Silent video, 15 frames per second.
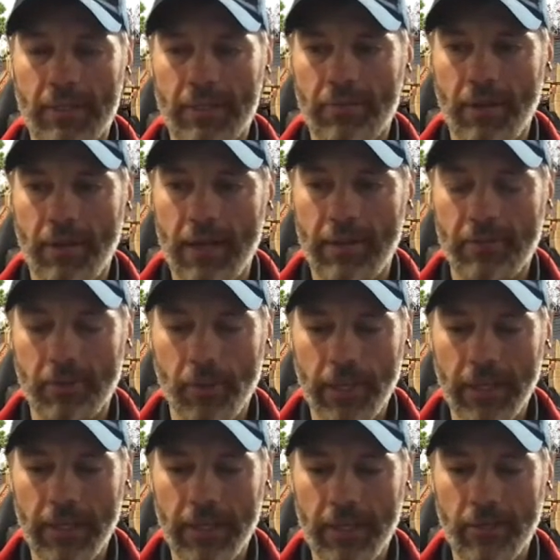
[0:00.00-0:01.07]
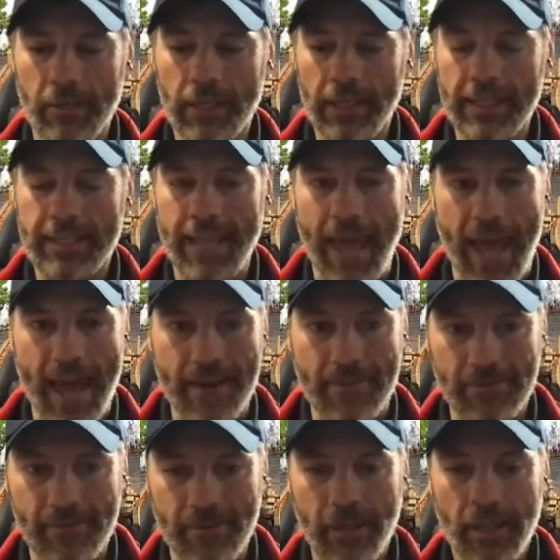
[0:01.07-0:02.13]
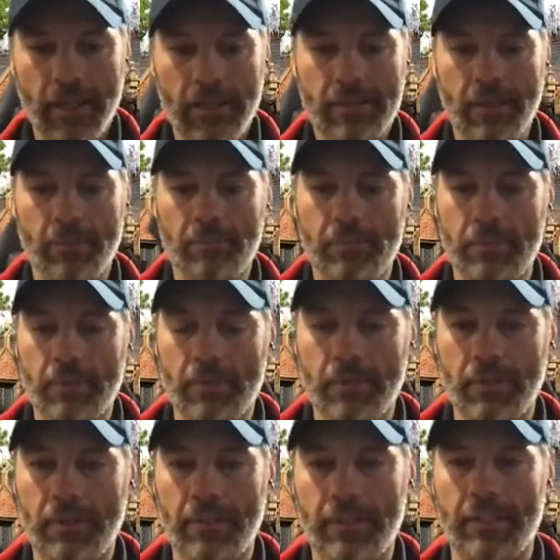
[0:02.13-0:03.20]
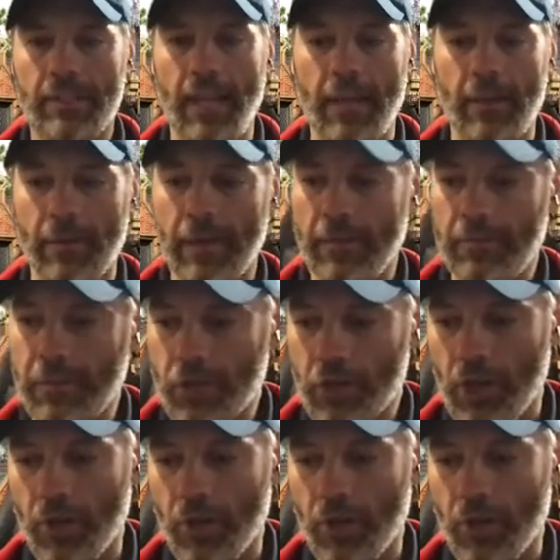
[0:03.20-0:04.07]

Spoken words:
if not every week, you at least have some segment of the show